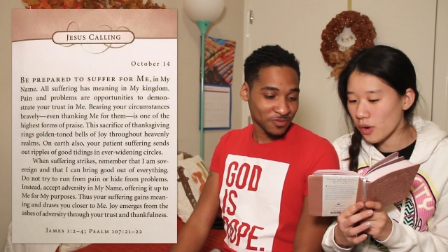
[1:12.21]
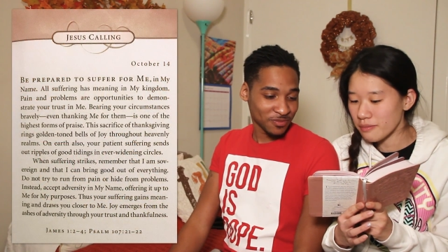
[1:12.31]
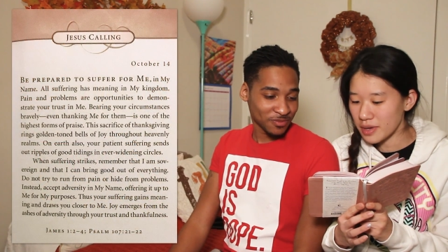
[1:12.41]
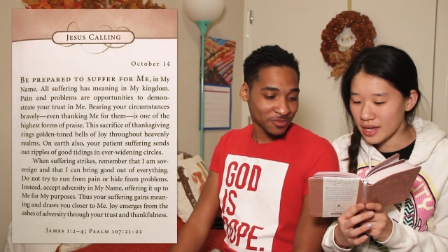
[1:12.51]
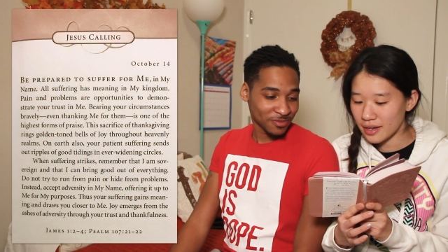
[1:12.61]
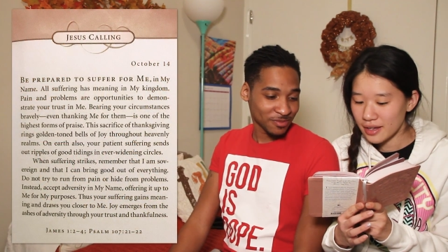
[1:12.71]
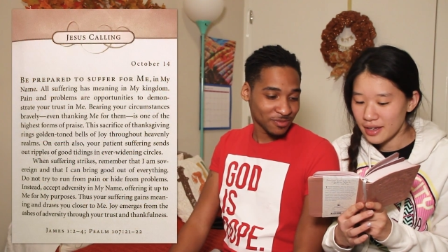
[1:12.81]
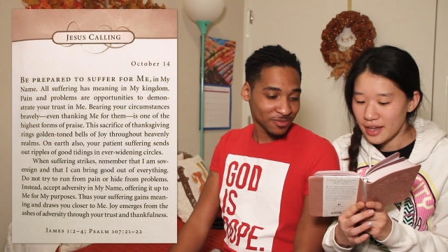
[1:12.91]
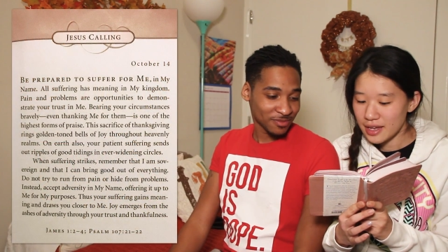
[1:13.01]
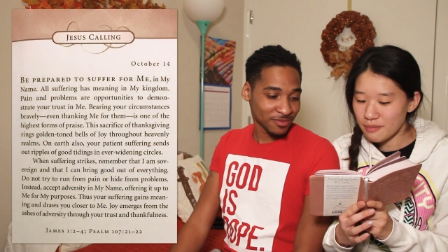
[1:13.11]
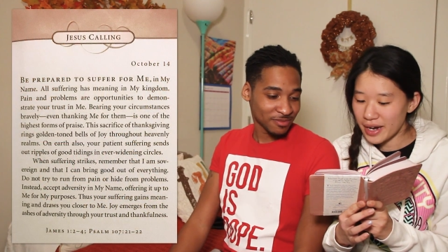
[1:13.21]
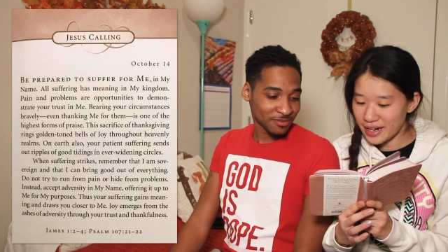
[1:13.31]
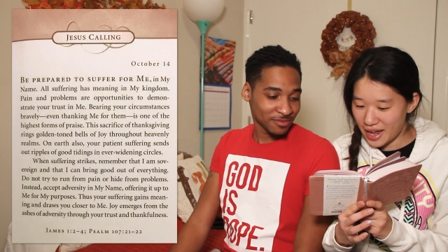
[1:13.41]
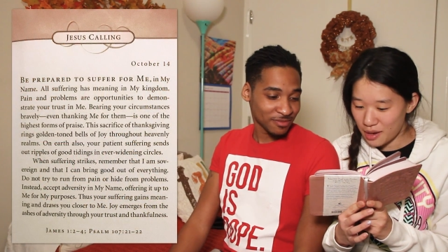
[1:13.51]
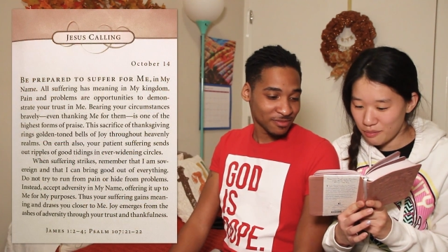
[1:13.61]
Speaker 1: for me, in my
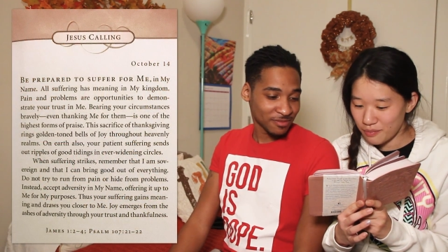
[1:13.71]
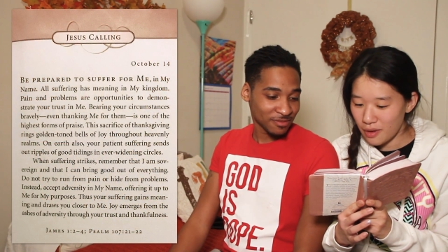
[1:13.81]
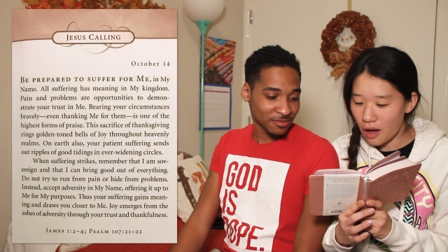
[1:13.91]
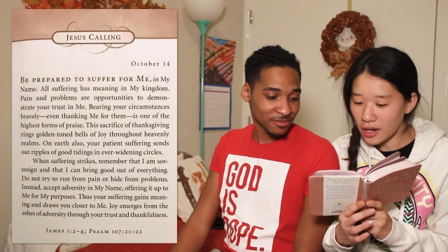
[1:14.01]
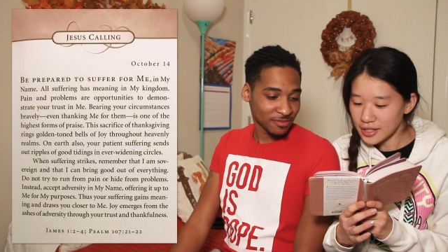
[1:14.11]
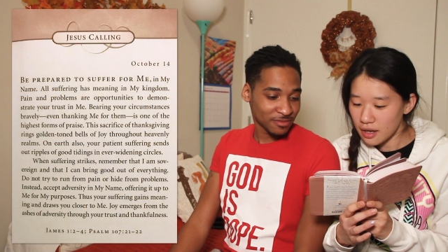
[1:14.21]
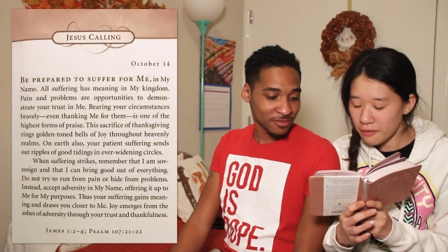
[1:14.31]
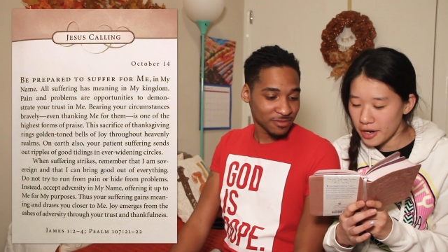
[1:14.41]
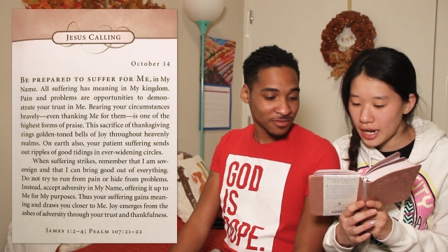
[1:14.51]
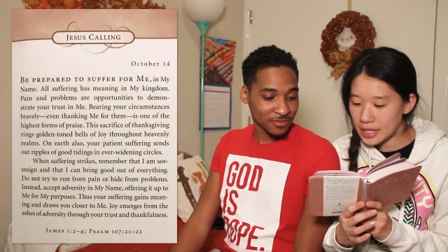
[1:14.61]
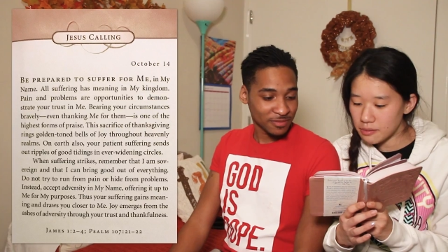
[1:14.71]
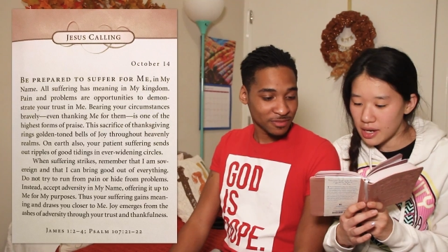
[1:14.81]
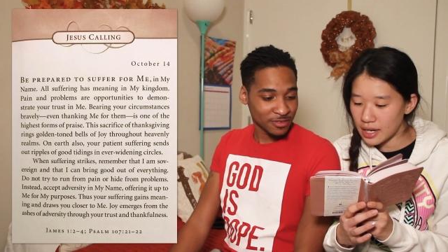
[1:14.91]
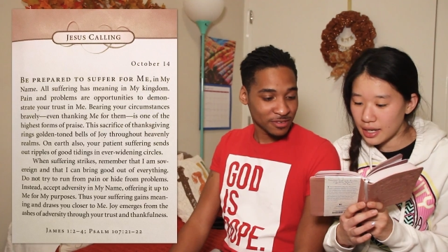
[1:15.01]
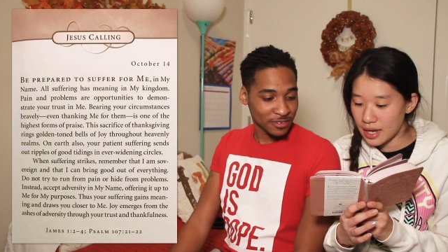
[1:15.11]
name. All suffering has
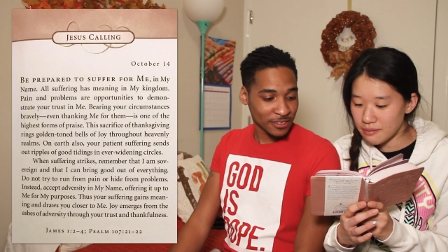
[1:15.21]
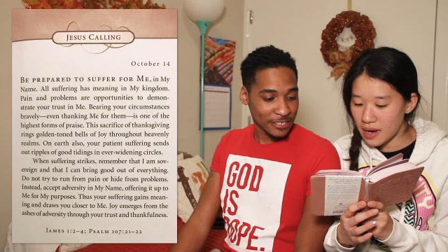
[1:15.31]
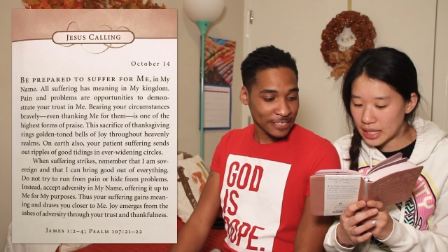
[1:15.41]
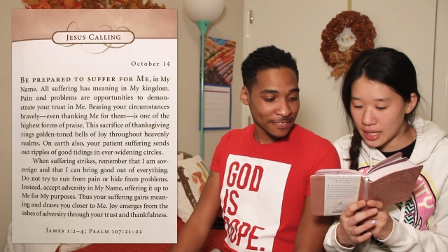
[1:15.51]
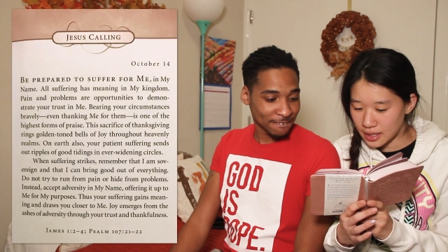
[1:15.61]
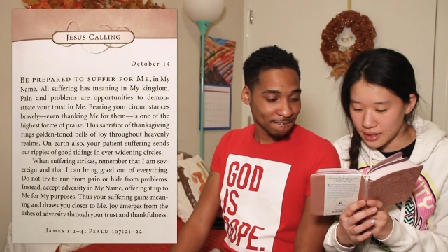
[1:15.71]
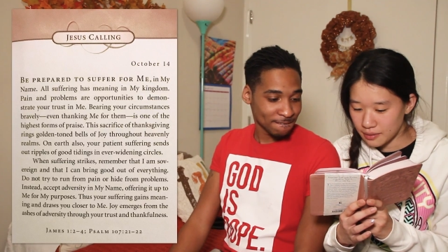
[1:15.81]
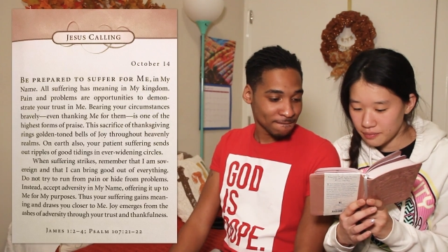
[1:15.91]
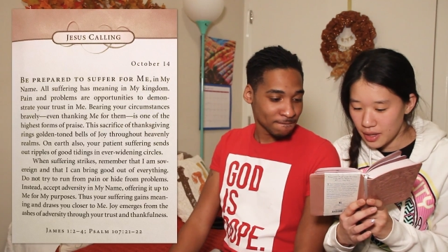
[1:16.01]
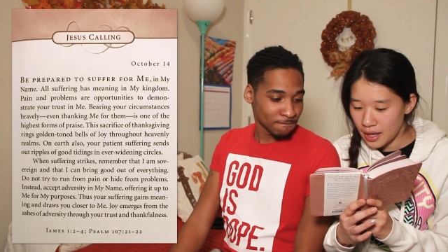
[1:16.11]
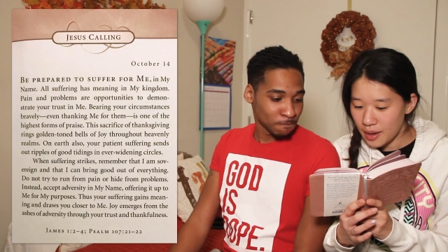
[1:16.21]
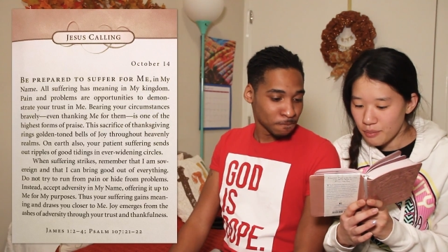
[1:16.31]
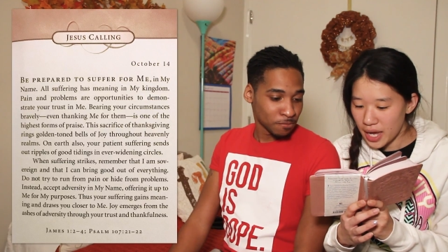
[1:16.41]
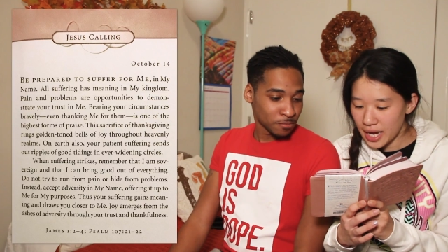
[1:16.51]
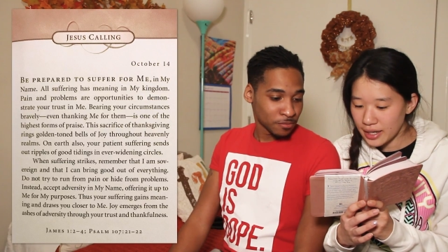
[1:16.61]
meaning in my kingdom.
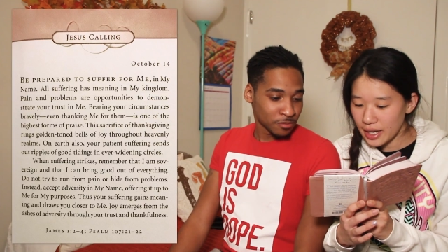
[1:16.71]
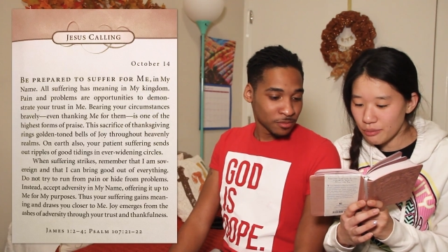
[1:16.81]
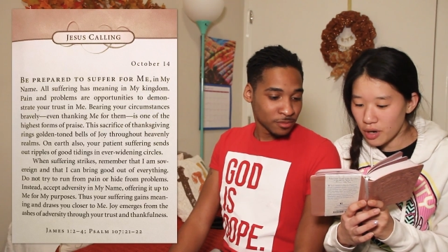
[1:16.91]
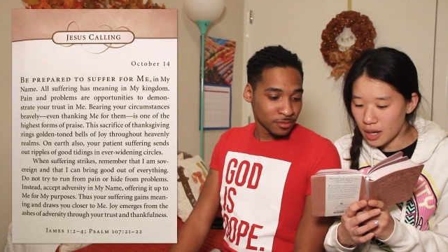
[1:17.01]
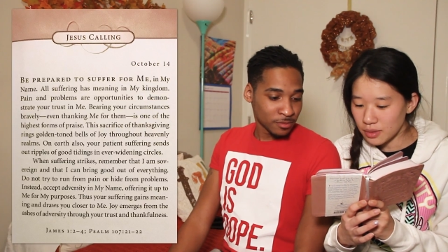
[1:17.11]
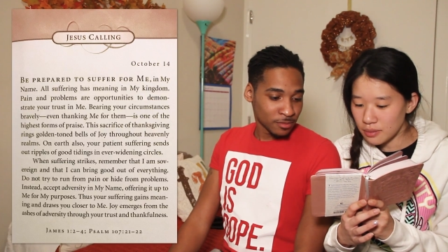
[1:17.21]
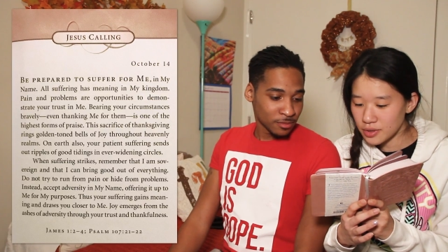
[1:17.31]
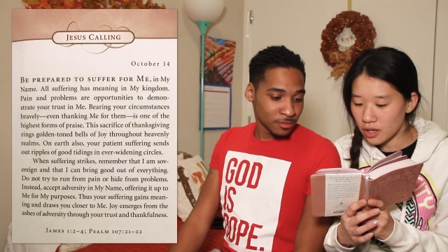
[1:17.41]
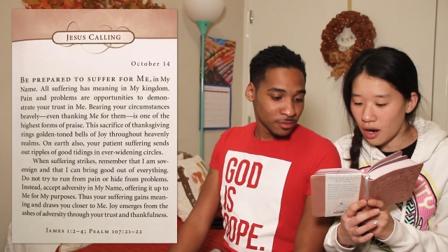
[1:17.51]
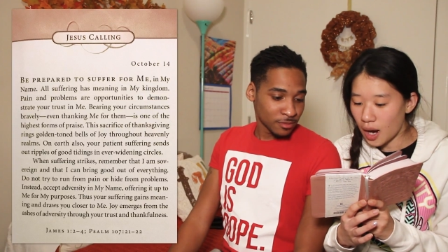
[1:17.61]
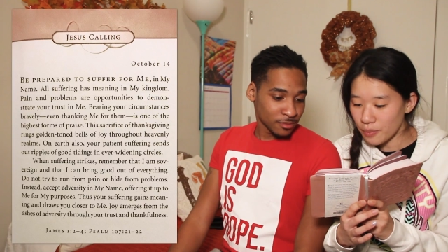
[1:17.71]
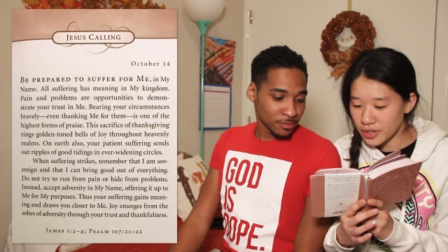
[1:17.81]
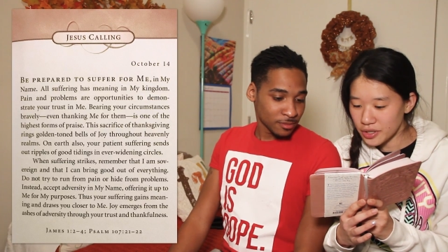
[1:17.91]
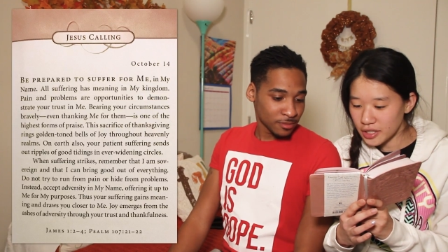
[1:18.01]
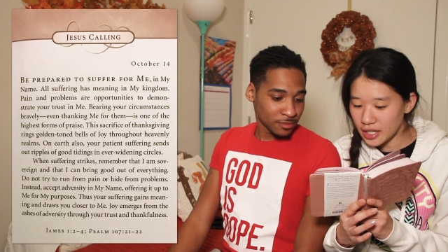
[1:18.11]
Pain and problems are
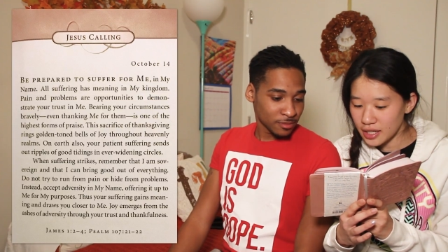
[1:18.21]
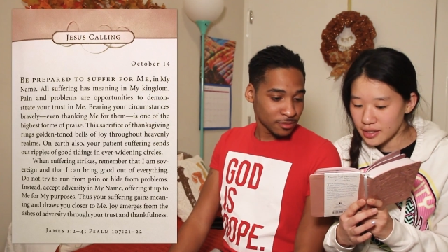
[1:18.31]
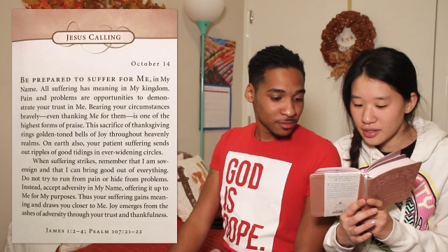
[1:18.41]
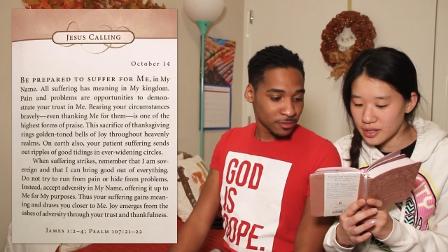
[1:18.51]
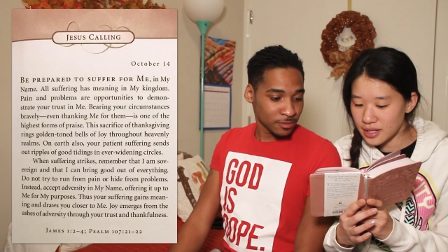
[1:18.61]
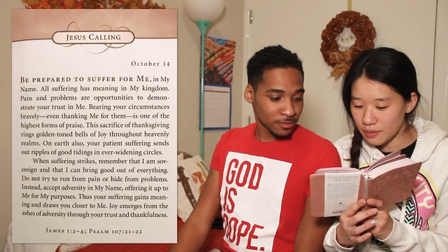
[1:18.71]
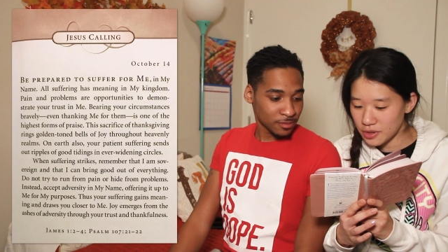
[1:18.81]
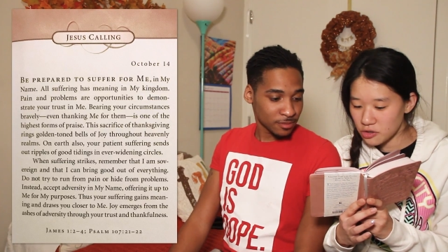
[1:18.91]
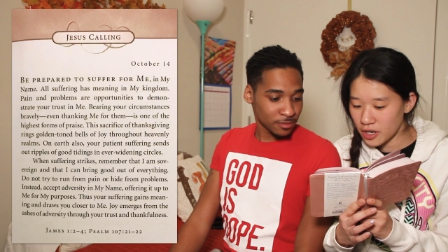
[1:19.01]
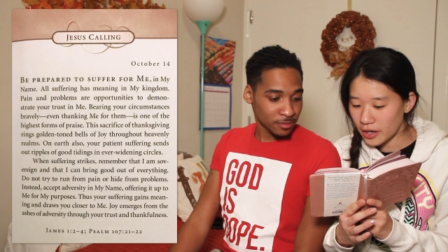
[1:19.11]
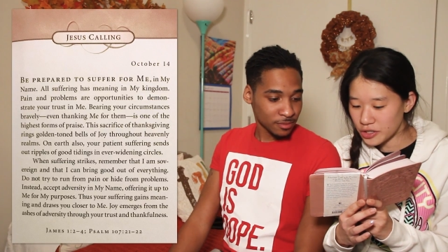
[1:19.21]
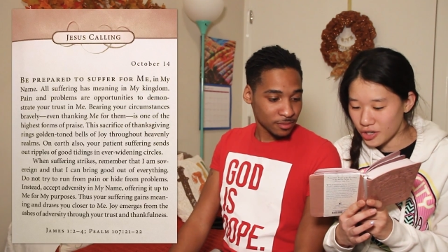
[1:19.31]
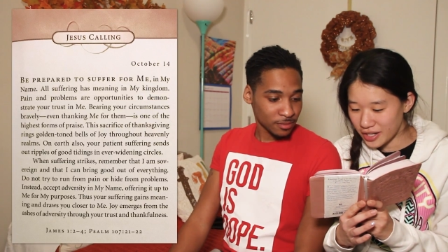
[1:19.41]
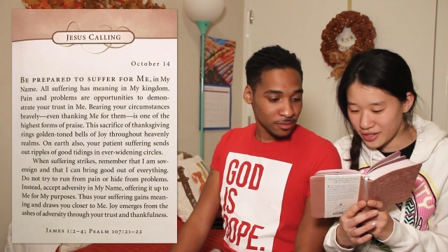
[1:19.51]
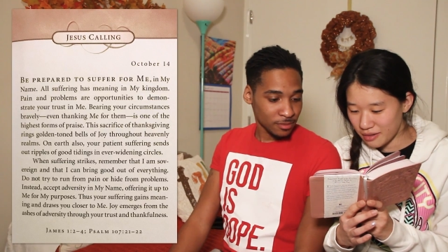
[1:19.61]
opportunities to demonstrate your
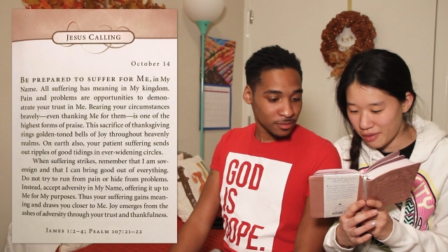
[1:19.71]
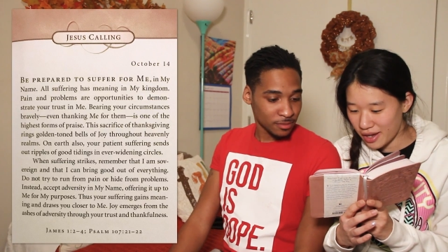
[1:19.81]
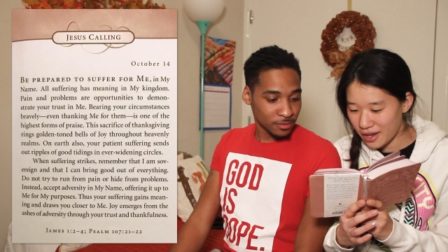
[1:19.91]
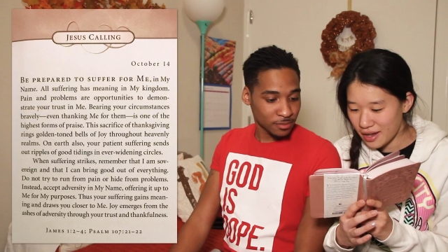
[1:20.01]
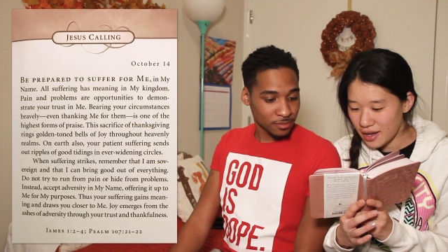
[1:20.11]
trust in me.